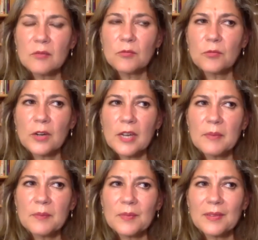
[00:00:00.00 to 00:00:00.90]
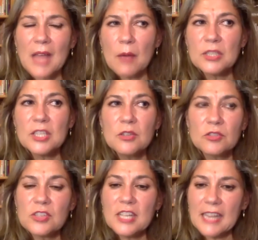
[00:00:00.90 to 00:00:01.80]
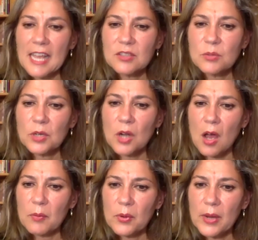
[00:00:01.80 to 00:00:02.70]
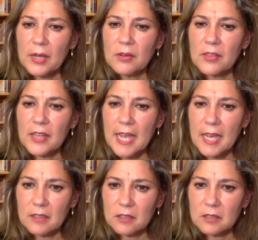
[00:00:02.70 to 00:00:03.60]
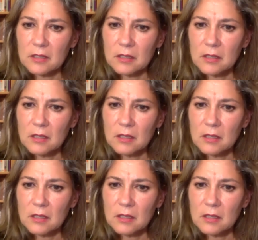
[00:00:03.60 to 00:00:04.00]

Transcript: for him I would use less the word operator than editor.